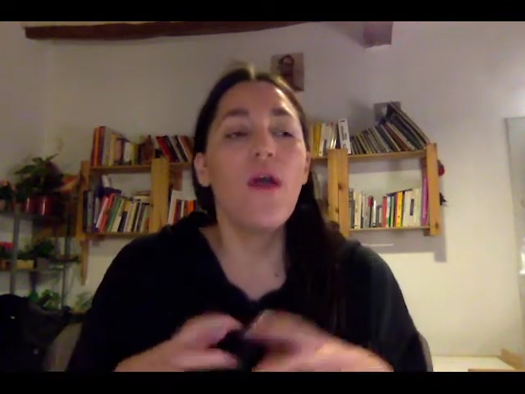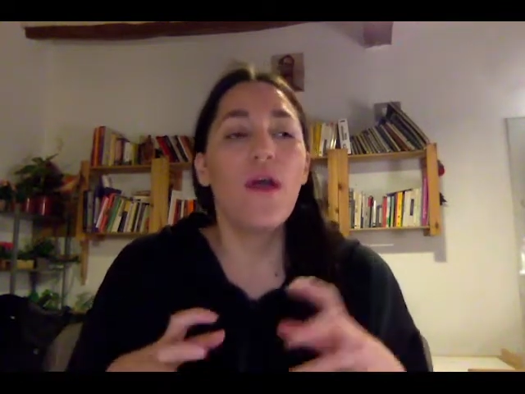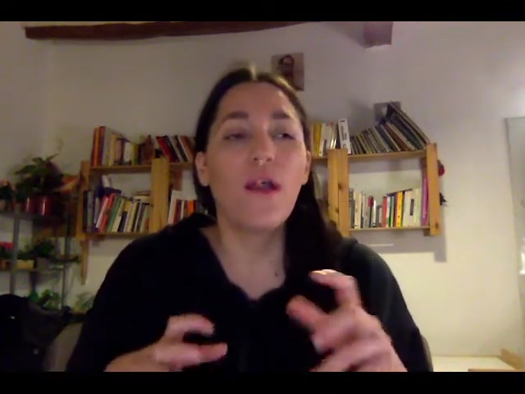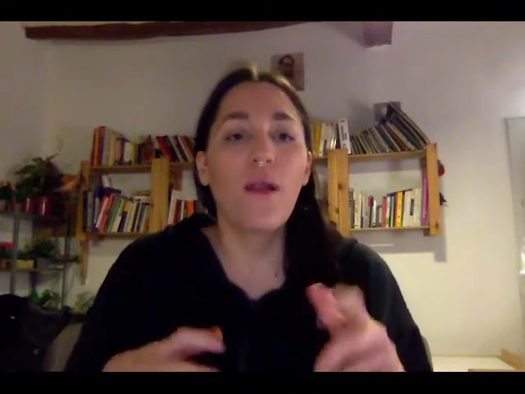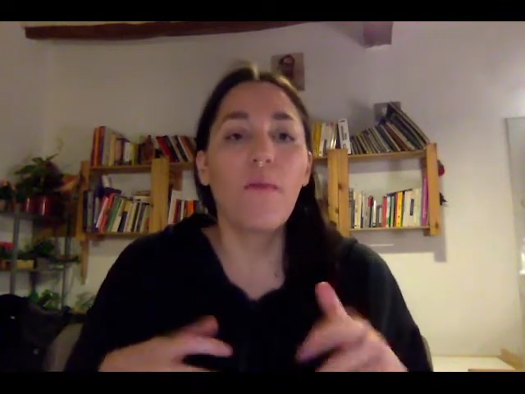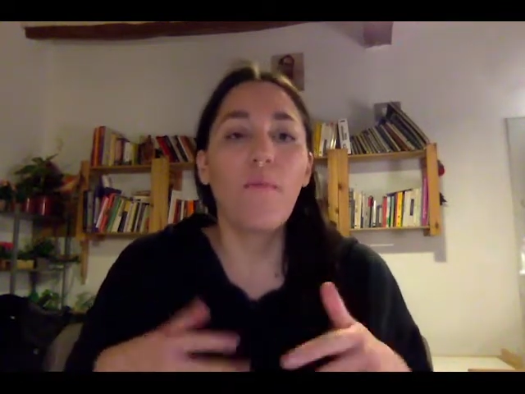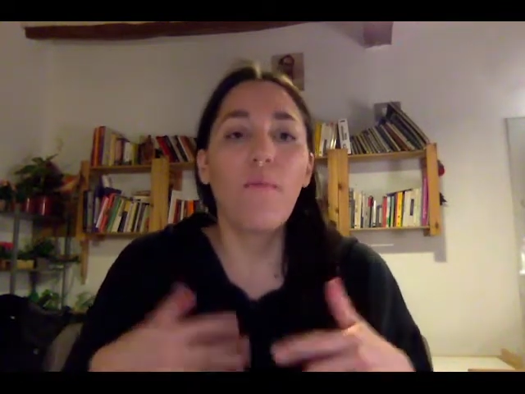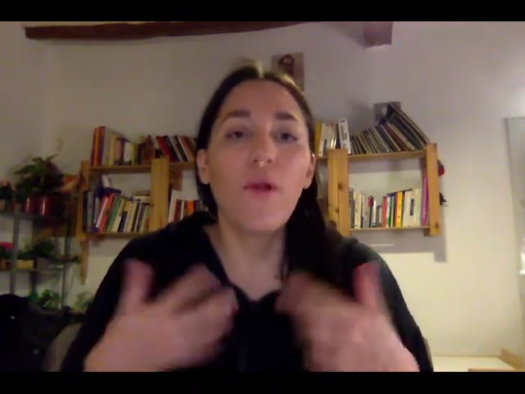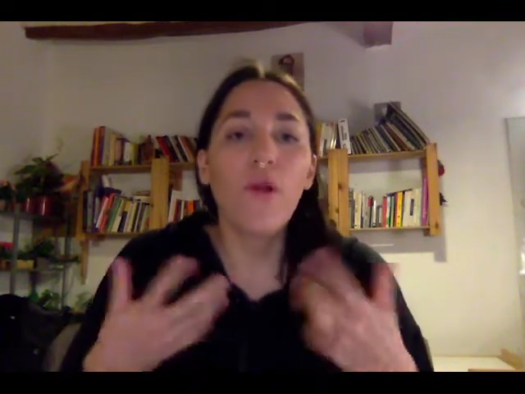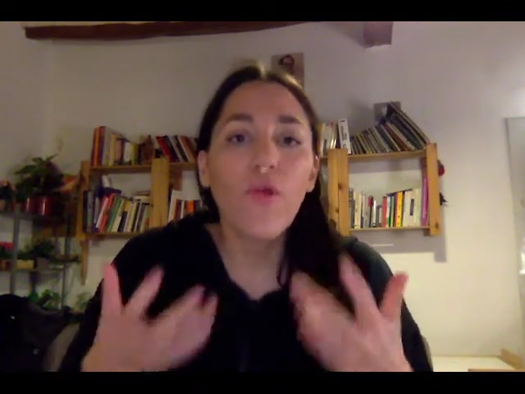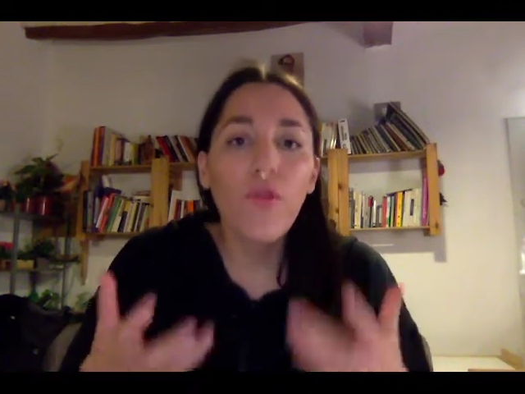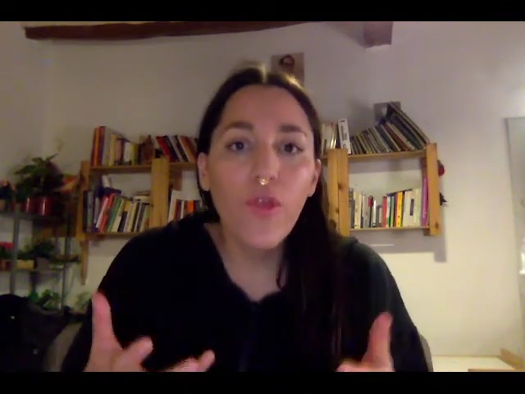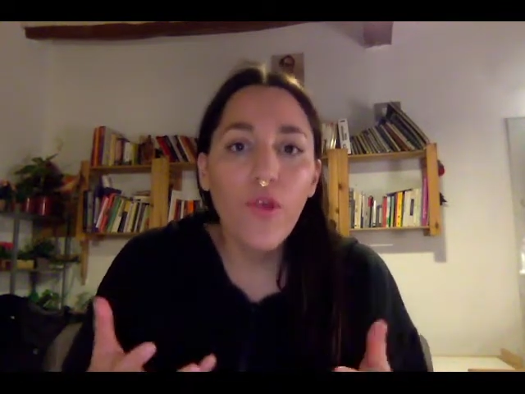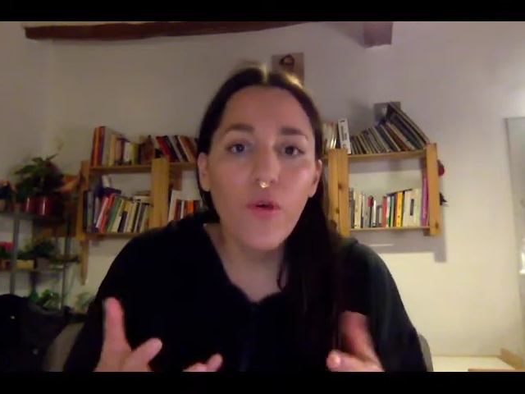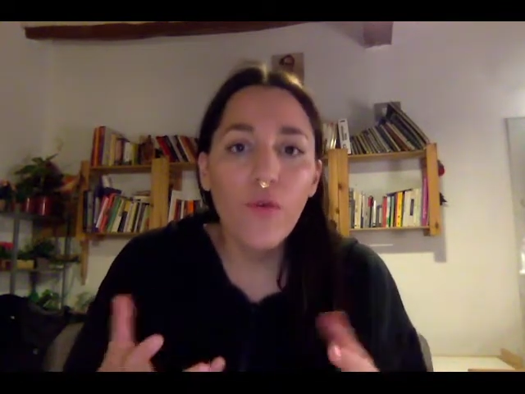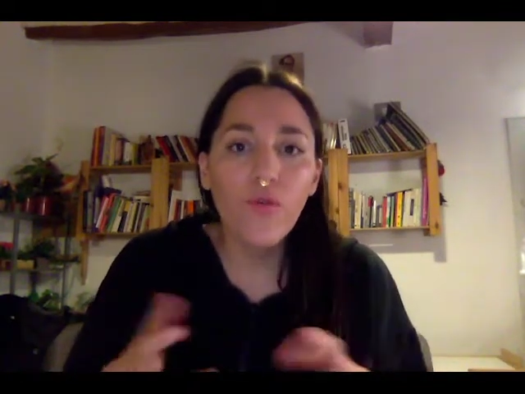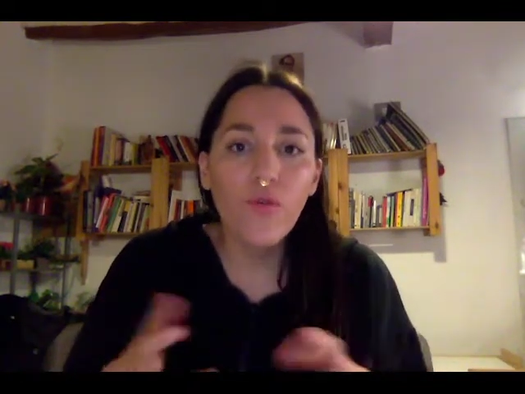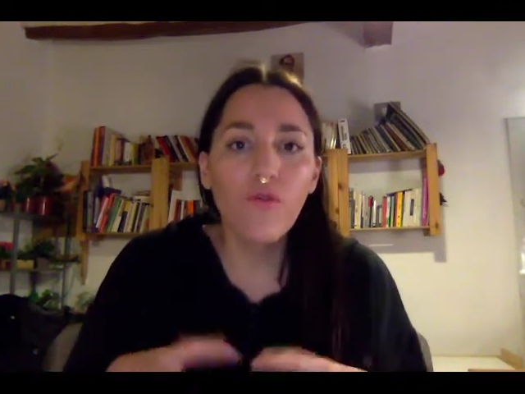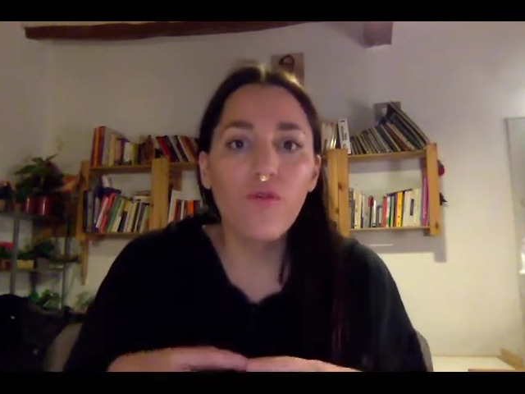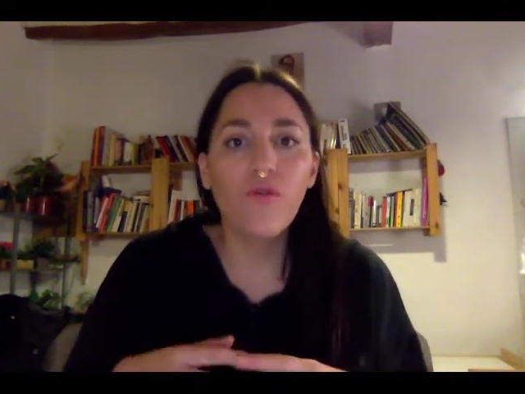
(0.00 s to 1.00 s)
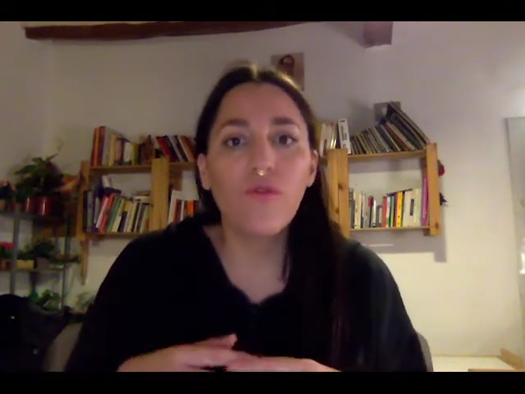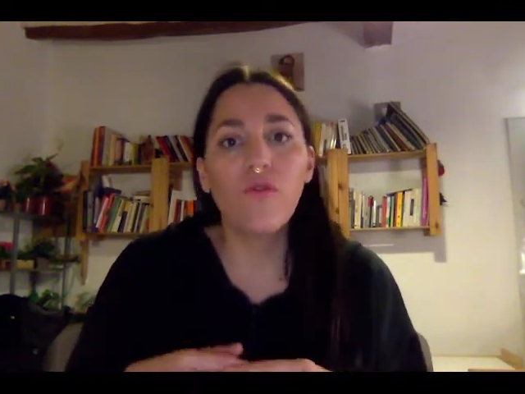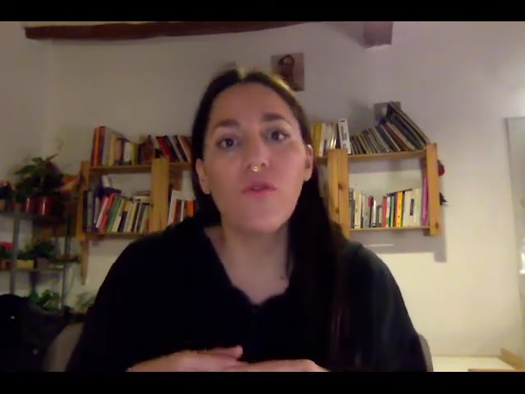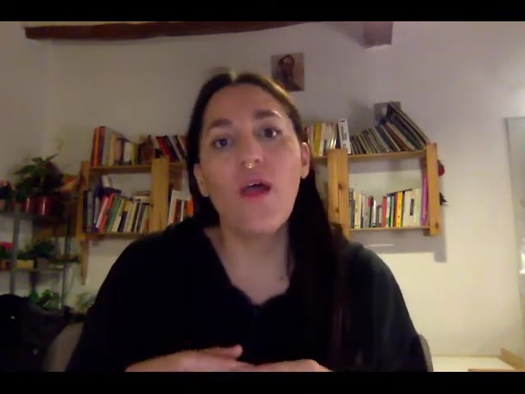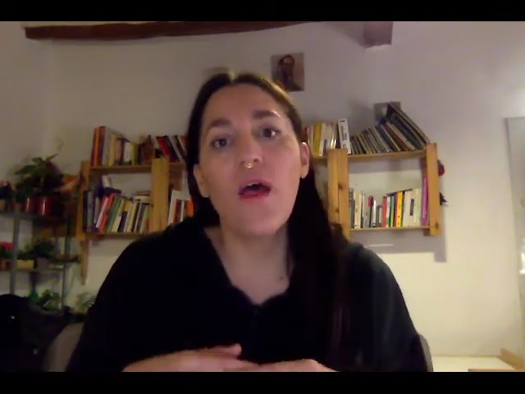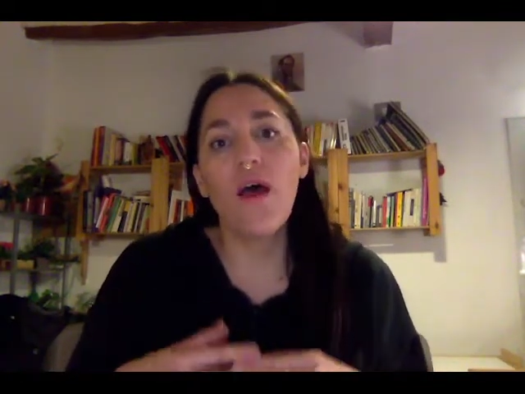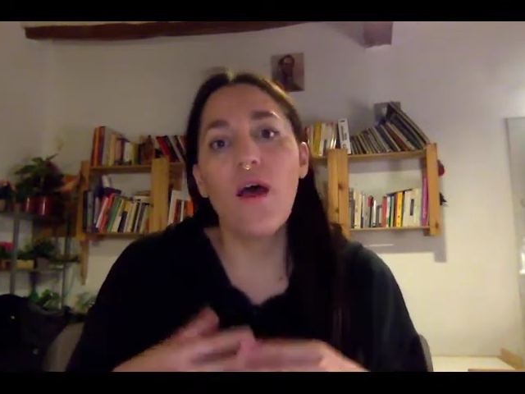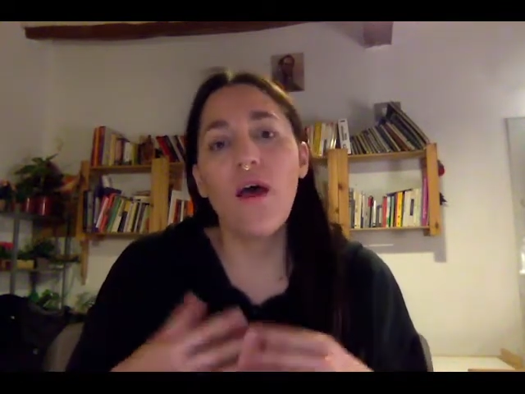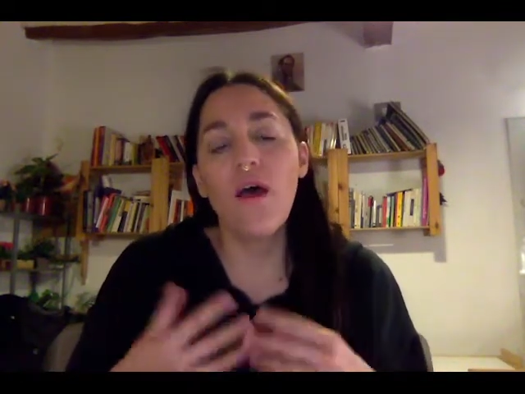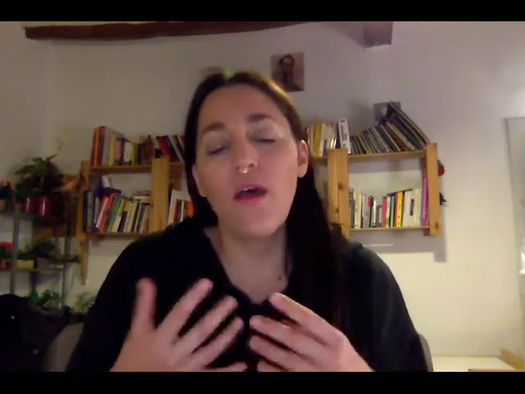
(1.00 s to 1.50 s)
reproduce
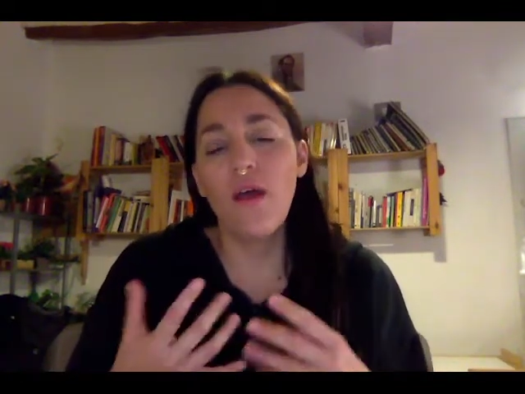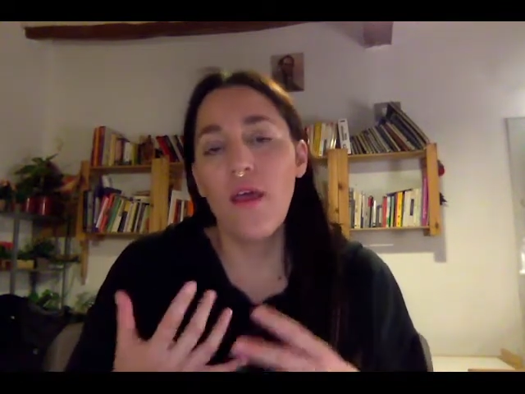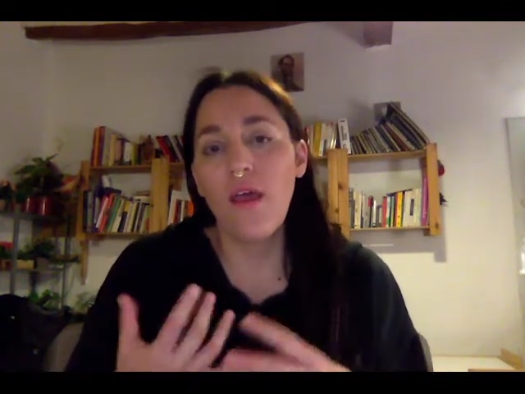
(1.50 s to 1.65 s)
the